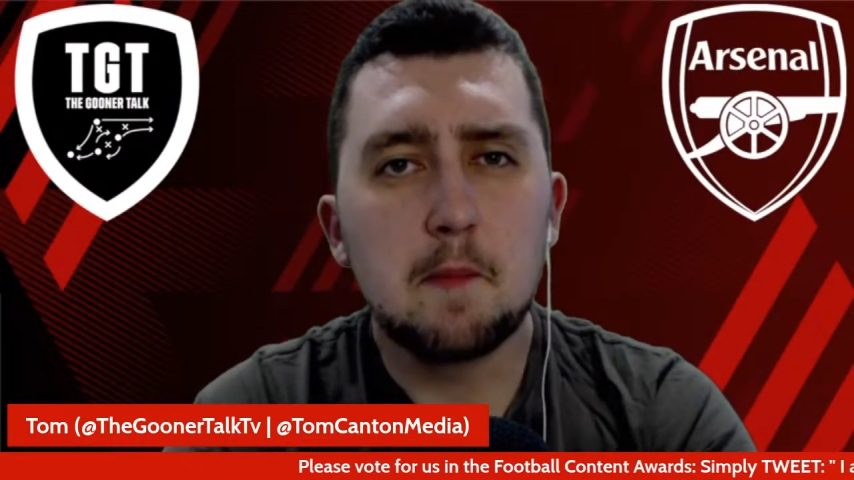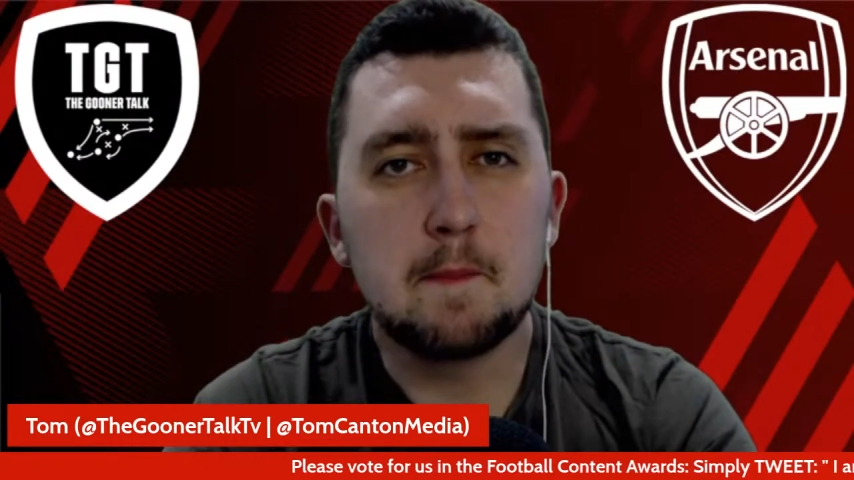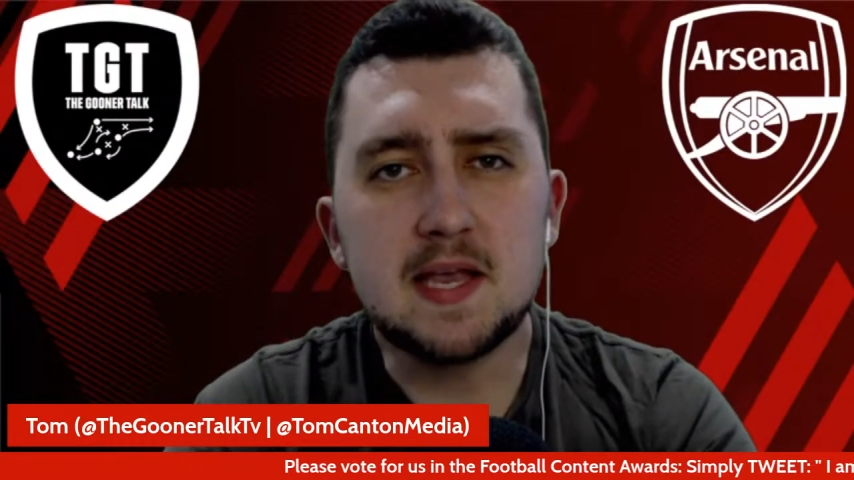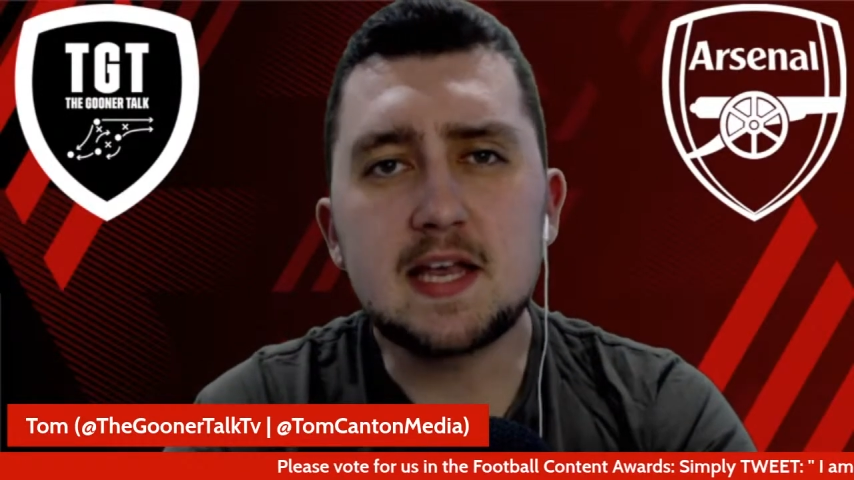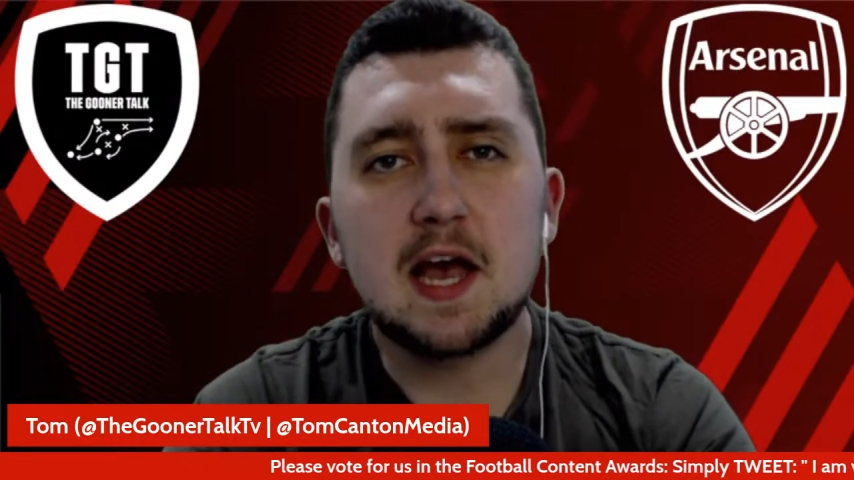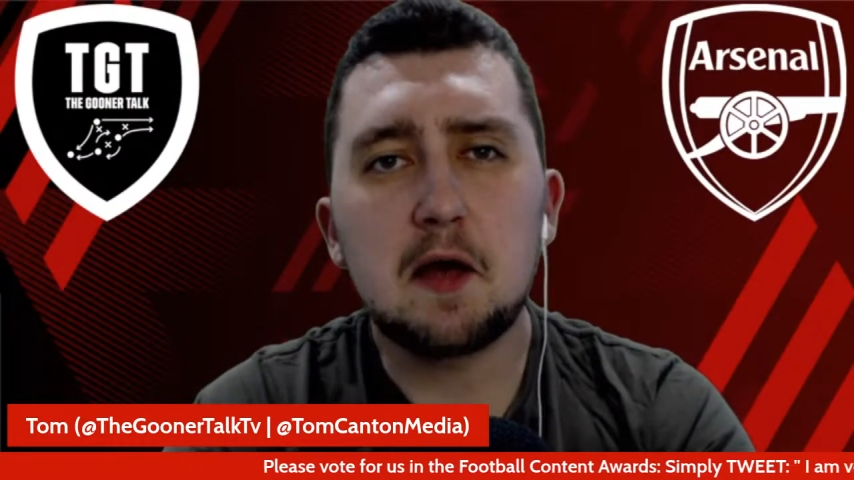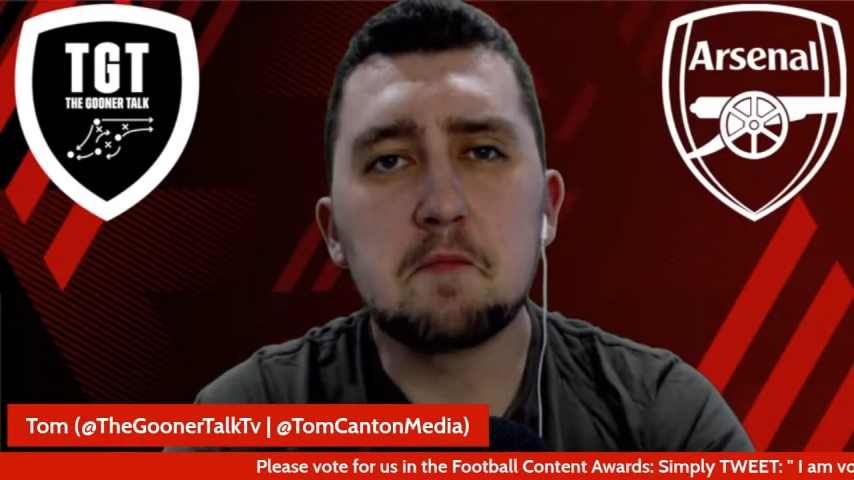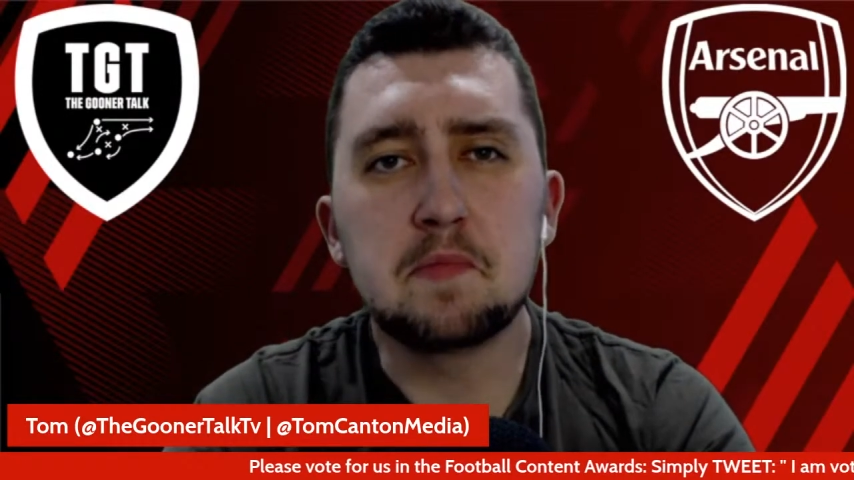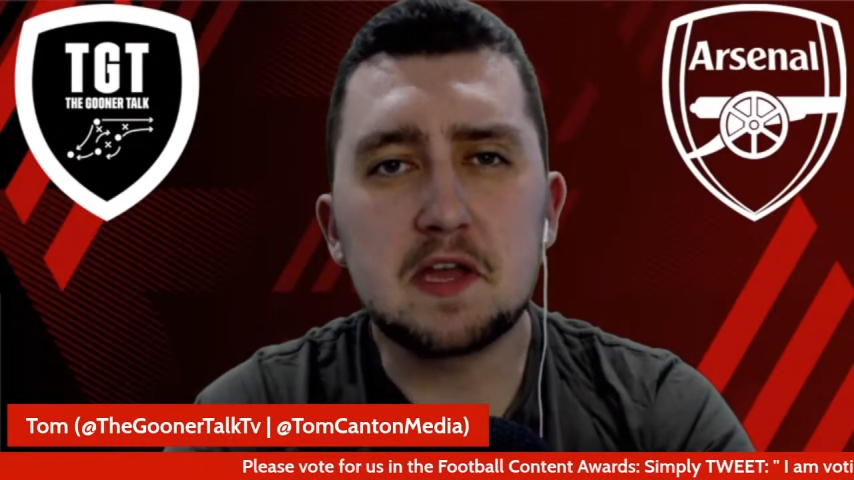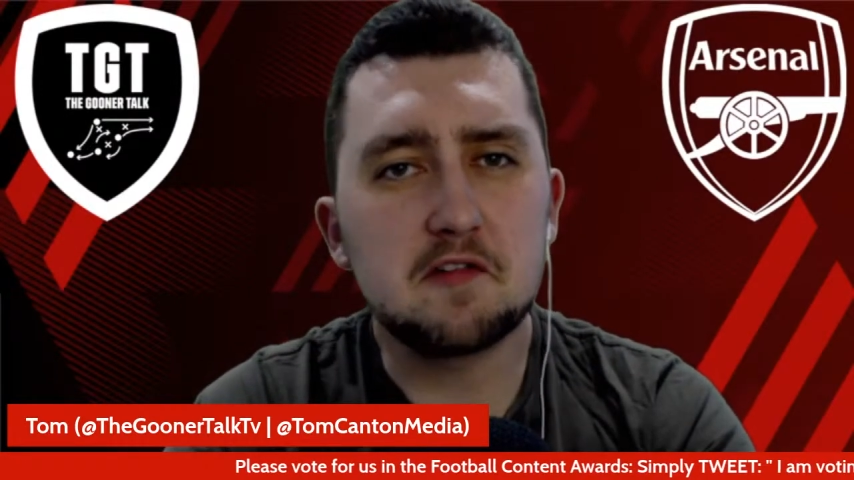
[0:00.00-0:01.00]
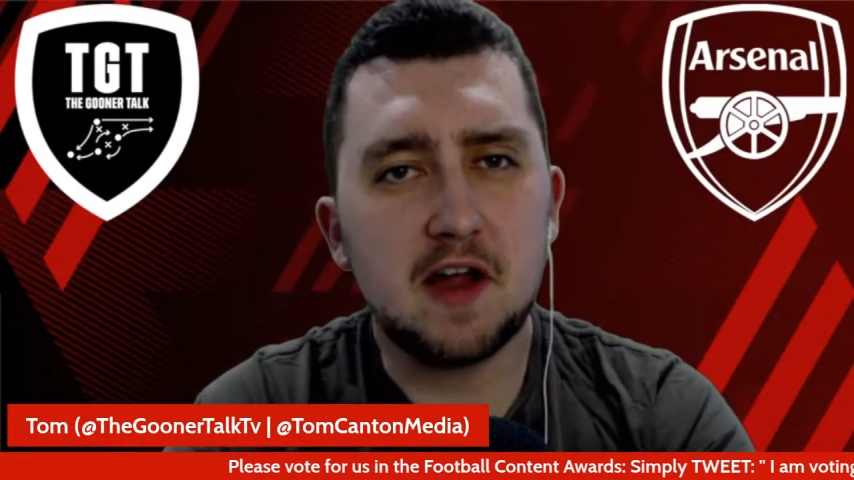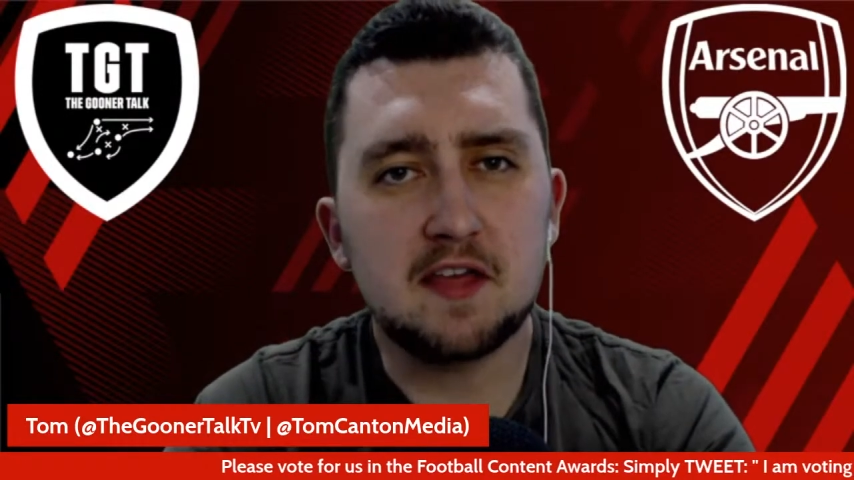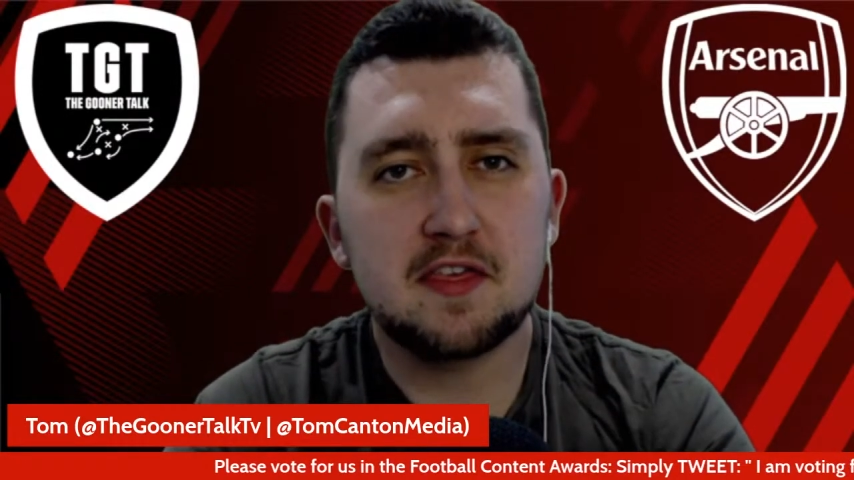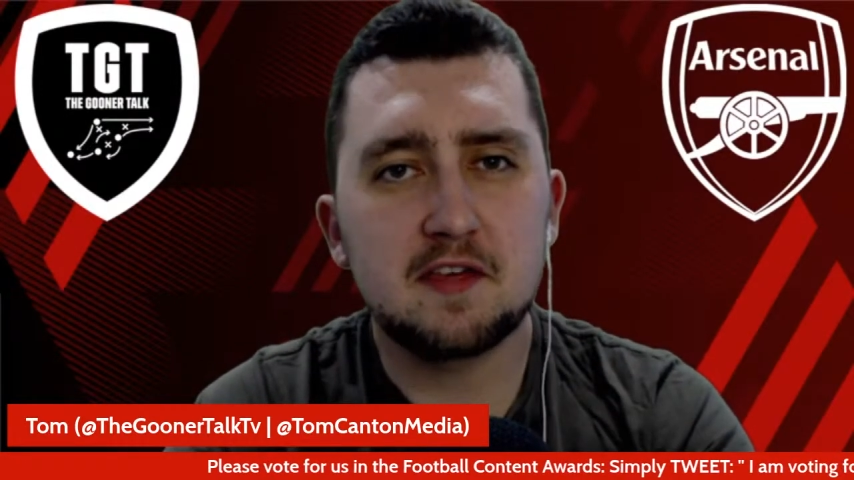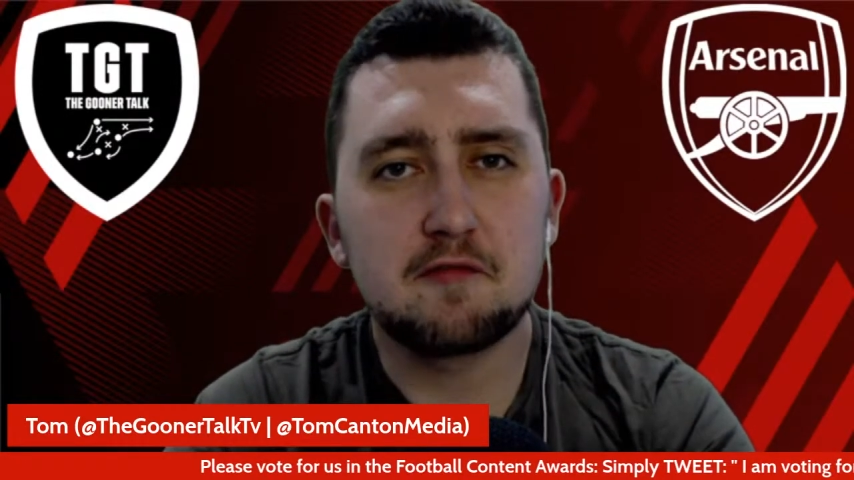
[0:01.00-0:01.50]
Mika Biereth